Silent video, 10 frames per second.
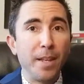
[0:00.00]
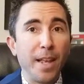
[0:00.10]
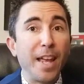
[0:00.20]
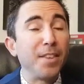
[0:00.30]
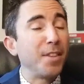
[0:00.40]

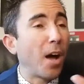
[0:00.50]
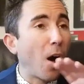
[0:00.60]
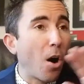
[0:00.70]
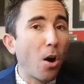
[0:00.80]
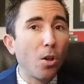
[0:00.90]
and
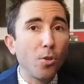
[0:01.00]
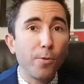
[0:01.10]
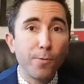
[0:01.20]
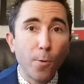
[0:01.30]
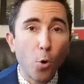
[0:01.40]
all
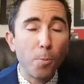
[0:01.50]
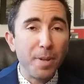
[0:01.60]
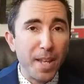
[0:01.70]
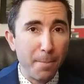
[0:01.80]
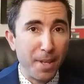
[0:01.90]
4
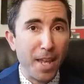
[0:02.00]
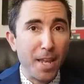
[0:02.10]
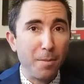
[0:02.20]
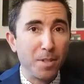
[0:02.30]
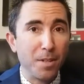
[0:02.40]
p.m.
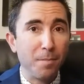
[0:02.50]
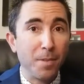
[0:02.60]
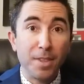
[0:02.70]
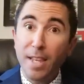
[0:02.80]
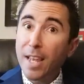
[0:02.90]
games,
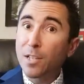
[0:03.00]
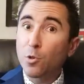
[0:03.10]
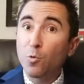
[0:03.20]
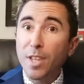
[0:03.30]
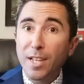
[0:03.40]
thanks
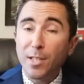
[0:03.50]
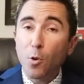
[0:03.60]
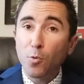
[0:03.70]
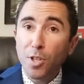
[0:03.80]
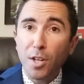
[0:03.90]
to
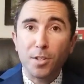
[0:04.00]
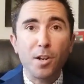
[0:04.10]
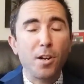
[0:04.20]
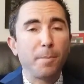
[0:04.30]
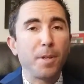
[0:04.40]

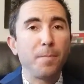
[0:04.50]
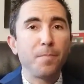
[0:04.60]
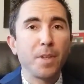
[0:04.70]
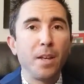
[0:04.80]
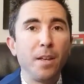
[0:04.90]
DAZN.com.
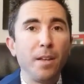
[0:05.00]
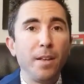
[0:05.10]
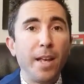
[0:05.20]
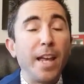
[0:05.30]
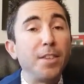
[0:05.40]

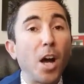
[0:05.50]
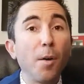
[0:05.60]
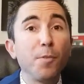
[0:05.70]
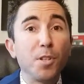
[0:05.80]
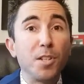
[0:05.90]
And
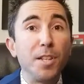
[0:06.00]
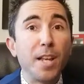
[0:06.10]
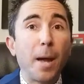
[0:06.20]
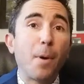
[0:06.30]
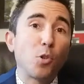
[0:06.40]
obviously,
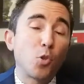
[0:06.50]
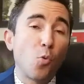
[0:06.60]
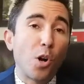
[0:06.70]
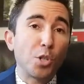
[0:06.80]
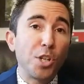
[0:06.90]
I'm also
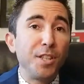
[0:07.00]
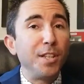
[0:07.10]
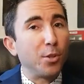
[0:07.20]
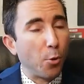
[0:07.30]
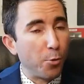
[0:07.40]
watching the
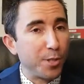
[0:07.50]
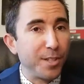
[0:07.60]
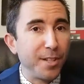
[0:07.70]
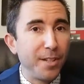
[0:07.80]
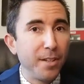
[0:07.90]

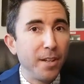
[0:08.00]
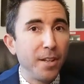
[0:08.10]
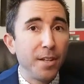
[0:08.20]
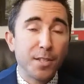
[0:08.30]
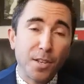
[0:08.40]
Thursday,
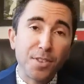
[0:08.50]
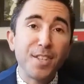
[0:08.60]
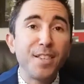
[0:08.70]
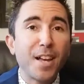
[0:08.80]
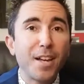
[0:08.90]

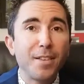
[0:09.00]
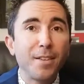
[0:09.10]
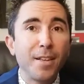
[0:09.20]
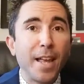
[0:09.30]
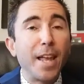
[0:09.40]
Sunday night,
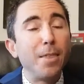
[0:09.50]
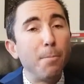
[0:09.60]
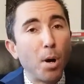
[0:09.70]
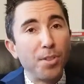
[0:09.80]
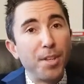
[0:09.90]
and
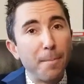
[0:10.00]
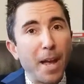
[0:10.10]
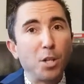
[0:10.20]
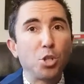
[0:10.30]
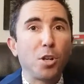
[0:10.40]
Monday
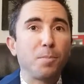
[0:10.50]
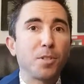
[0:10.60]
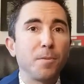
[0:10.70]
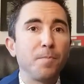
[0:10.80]
matchups.